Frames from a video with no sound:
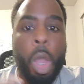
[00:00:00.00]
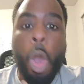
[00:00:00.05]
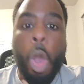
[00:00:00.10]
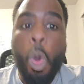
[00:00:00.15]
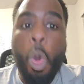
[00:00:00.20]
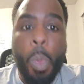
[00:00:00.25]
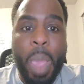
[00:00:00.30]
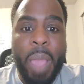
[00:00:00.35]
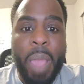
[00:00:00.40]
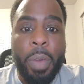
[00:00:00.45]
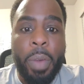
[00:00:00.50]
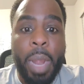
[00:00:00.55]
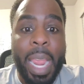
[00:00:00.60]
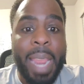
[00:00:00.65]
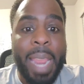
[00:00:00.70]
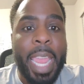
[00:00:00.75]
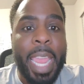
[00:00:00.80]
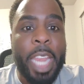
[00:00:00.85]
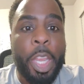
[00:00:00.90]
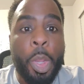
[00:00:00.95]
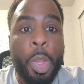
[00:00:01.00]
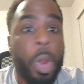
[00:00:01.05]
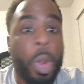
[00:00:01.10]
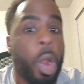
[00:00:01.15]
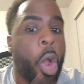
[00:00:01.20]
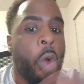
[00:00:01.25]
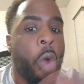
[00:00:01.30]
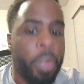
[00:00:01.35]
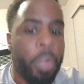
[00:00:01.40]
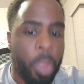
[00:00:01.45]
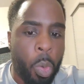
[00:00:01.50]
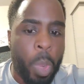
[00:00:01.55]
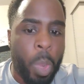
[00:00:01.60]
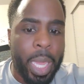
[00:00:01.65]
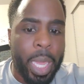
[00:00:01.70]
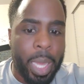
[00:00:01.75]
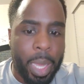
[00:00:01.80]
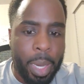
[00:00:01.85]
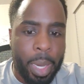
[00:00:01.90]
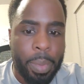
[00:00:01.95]
whomever, and they do it over the
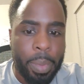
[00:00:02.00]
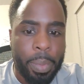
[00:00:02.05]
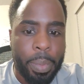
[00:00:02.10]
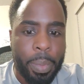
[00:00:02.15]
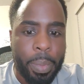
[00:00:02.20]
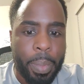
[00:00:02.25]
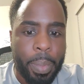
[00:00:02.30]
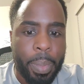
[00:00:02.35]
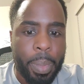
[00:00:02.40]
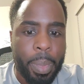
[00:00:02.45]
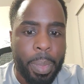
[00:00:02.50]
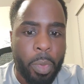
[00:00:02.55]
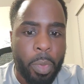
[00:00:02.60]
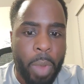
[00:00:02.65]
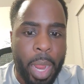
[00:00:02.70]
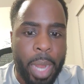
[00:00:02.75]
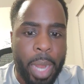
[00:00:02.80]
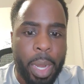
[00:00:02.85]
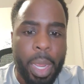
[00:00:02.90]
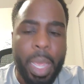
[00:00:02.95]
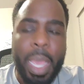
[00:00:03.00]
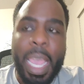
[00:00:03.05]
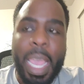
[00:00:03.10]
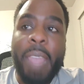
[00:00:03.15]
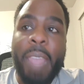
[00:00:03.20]
weekend, right?